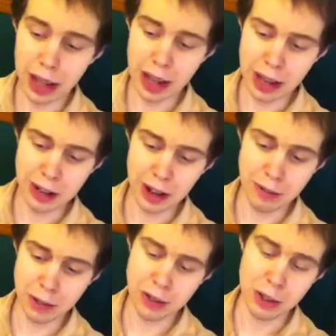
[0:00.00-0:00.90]
And
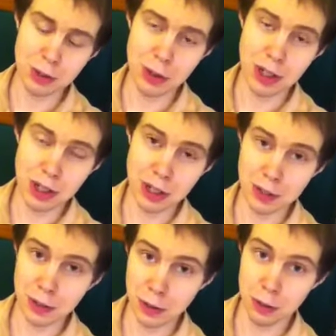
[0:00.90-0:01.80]
ever since the beginning
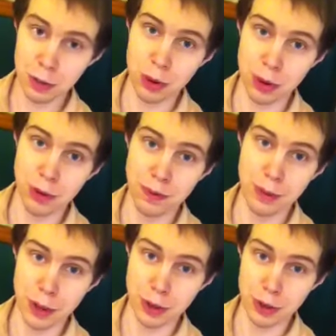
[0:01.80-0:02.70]
of this world,
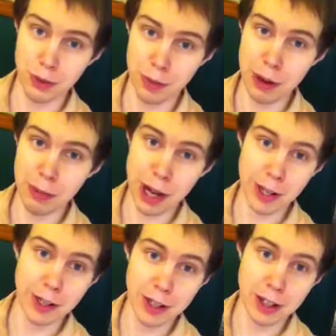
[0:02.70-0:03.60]
there's been
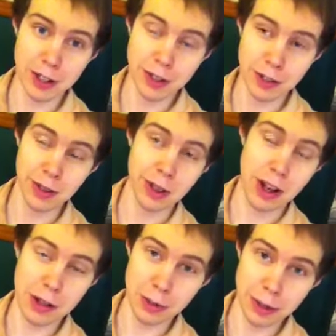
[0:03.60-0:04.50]
bad things,
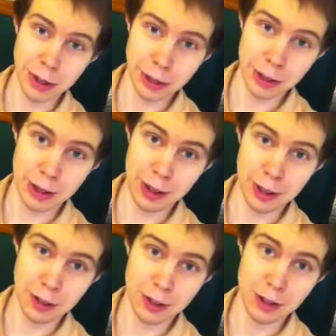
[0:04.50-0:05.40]
and there's been good
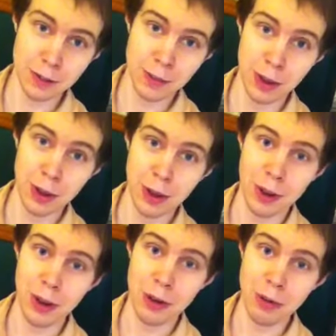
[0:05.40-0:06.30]
things.
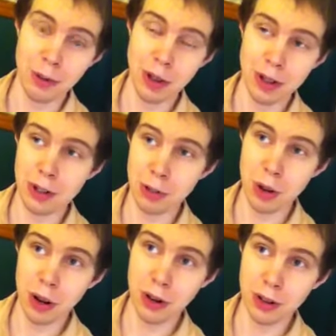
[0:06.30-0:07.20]
And we can
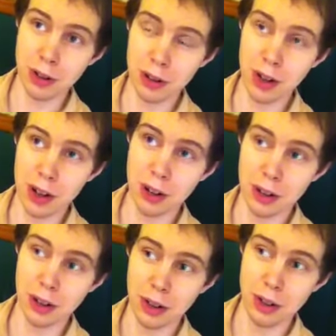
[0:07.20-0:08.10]
dwell on
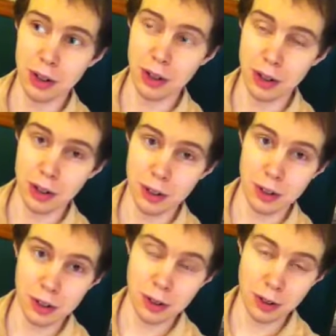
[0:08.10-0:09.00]
the
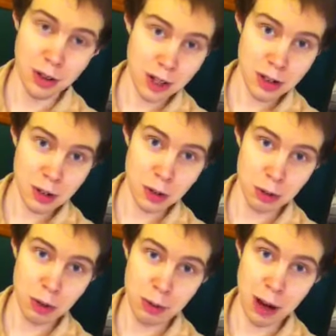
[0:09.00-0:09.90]
good things
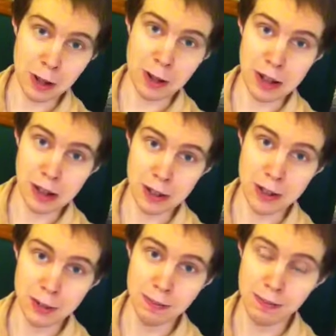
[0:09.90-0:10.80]
or the bad things.